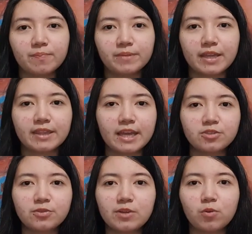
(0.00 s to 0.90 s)
And
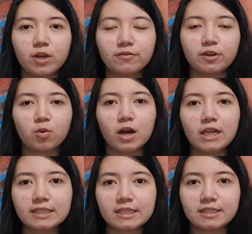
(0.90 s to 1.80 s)
that's really one of the
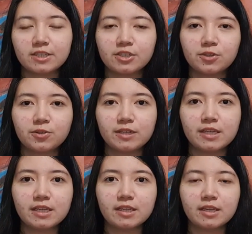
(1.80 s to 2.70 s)
qualities that you need